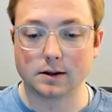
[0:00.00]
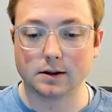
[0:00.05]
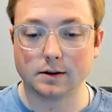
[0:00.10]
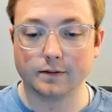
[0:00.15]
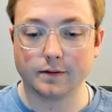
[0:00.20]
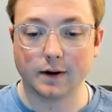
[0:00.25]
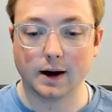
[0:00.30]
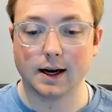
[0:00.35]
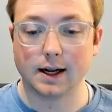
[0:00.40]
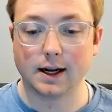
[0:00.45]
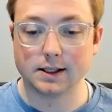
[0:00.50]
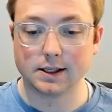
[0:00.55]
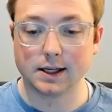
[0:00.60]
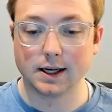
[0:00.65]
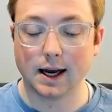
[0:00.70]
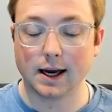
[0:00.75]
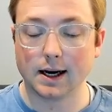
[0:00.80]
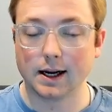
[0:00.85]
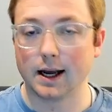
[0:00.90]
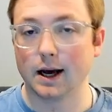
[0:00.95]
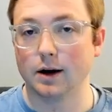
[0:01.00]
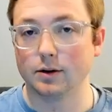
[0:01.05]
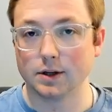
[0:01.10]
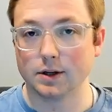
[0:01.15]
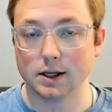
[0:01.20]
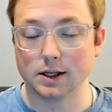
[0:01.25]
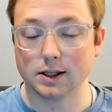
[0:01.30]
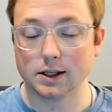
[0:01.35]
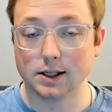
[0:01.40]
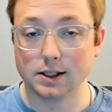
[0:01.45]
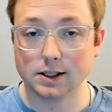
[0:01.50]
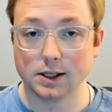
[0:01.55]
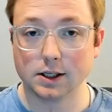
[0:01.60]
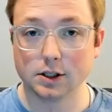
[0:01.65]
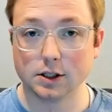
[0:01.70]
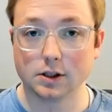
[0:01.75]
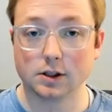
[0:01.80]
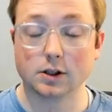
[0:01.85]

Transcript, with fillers: of financing and accounting decisions.